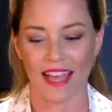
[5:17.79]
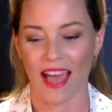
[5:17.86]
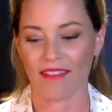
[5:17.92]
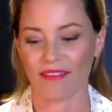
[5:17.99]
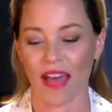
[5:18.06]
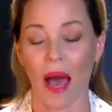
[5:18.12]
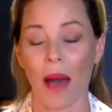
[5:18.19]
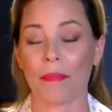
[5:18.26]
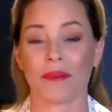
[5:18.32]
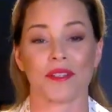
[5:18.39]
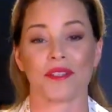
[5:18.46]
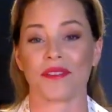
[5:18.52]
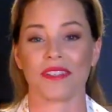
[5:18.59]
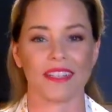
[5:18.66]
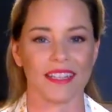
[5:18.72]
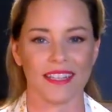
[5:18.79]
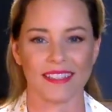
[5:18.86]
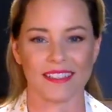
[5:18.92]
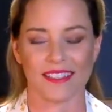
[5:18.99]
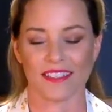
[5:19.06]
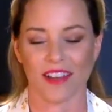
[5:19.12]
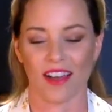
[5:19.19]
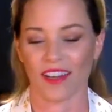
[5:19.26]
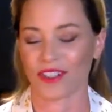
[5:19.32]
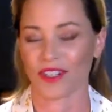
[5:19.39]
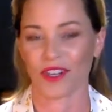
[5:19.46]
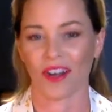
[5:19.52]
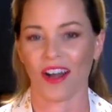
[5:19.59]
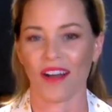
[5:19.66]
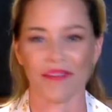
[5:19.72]
have the opportunity to talk
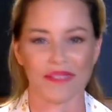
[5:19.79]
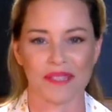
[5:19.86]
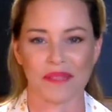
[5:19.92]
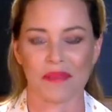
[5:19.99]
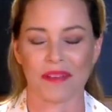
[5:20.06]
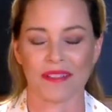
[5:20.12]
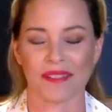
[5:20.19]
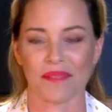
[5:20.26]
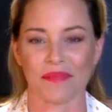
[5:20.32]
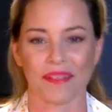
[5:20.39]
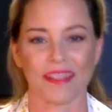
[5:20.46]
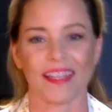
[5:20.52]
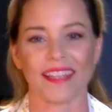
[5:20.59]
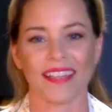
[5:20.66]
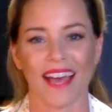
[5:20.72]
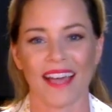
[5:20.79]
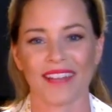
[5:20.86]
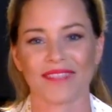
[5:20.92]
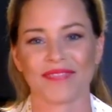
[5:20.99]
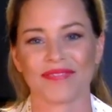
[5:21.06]
to her office about something like that.